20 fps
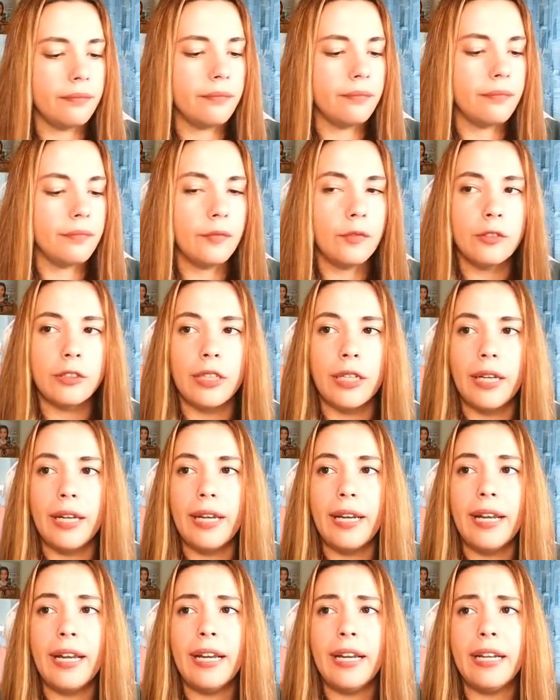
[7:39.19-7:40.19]

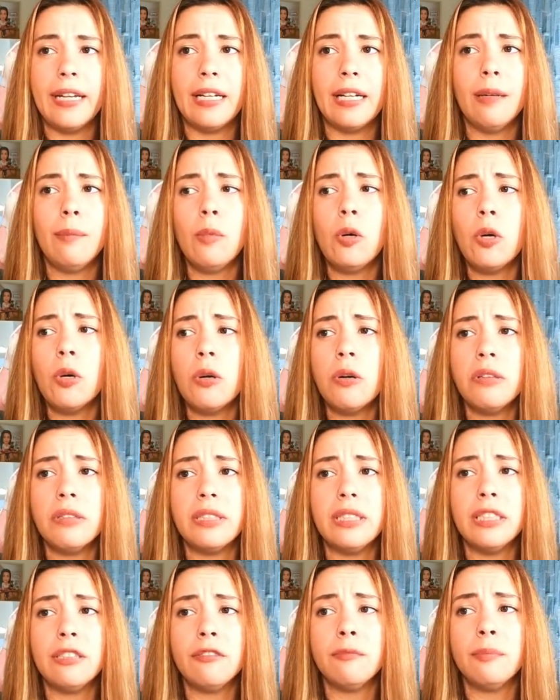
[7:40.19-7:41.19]
Okay, come on,
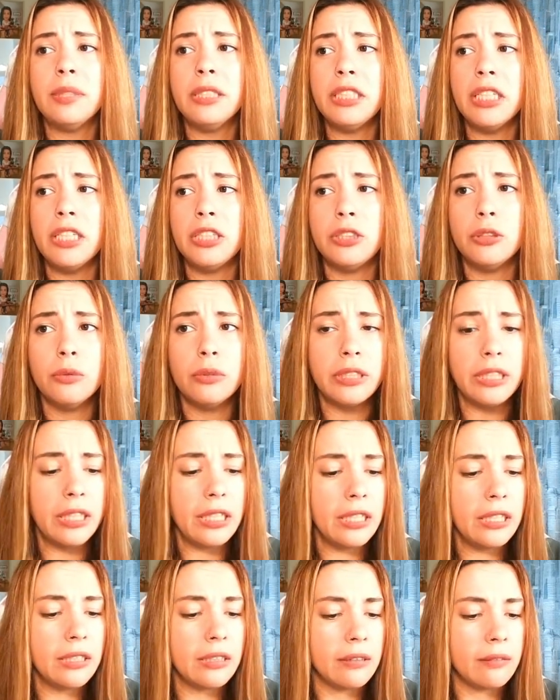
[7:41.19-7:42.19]
give me a
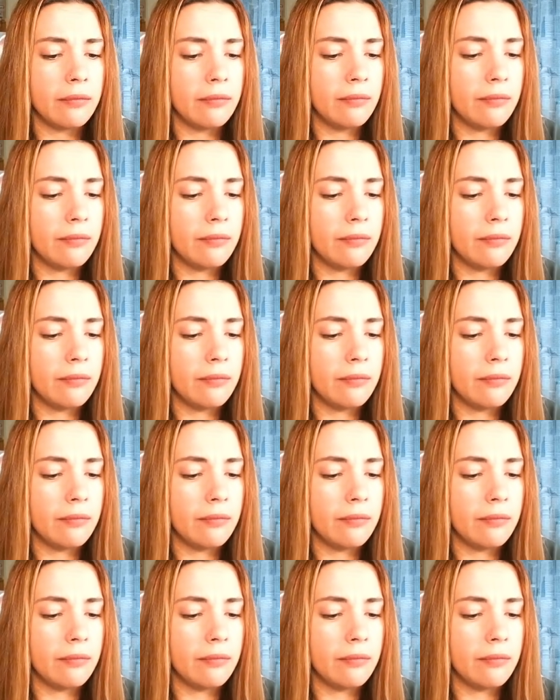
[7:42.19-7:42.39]
Yugen.